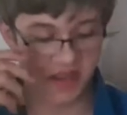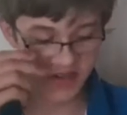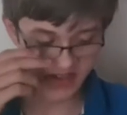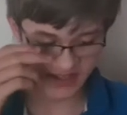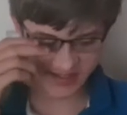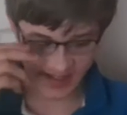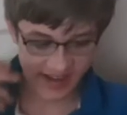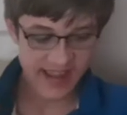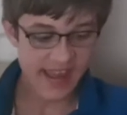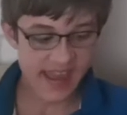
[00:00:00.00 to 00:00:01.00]
goodness
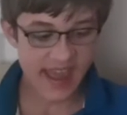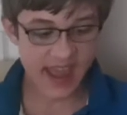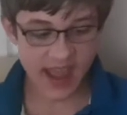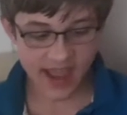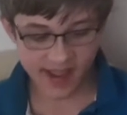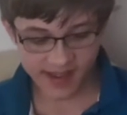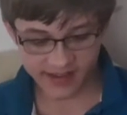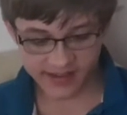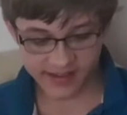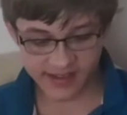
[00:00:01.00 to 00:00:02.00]
then,
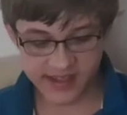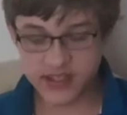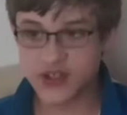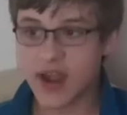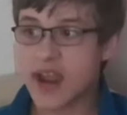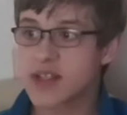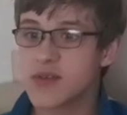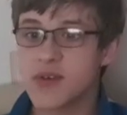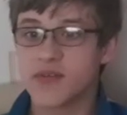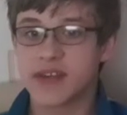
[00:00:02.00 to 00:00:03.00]
he's dragged
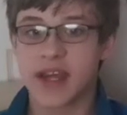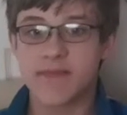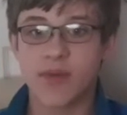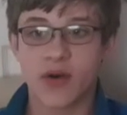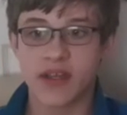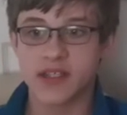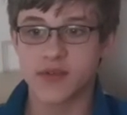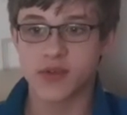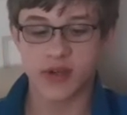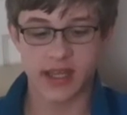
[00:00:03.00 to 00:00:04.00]
all of the dead bodies of
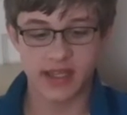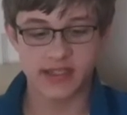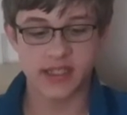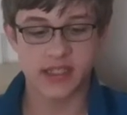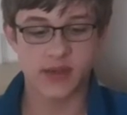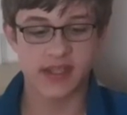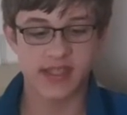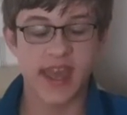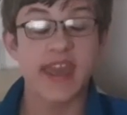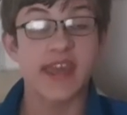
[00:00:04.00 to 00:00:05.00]
crickets into his
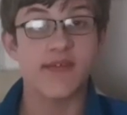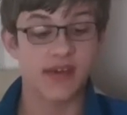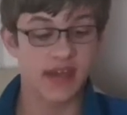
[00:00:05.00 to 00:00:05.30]
cave.